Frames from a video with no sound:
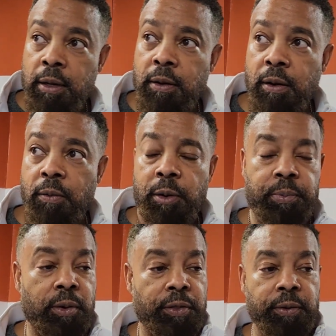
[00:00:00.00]
We
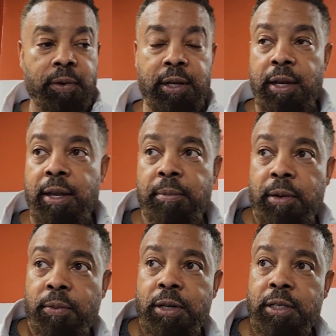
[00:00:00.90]
pulled through at the end,
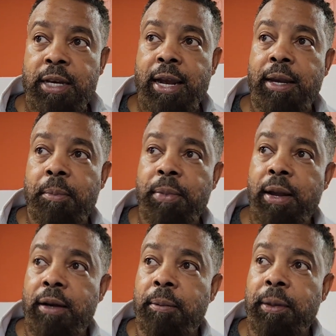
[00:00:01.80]
but we just got to get
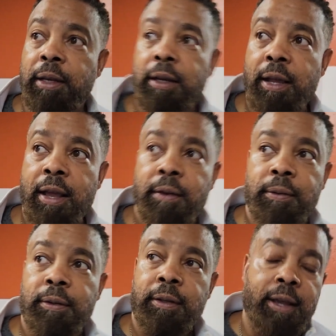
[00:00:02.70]
better.
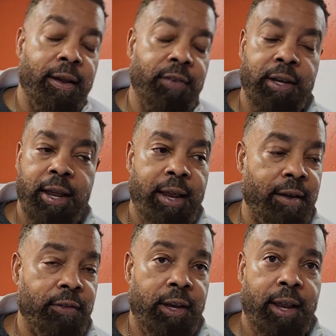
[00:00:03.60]
Every day,
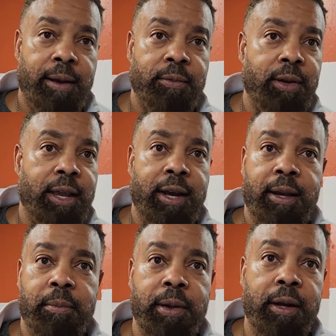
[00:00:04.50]
every game, we got to
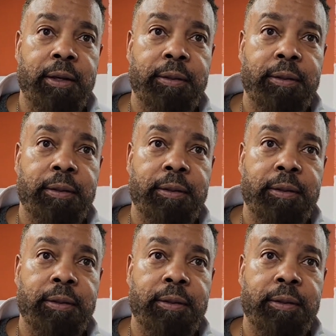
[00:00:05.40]
get better.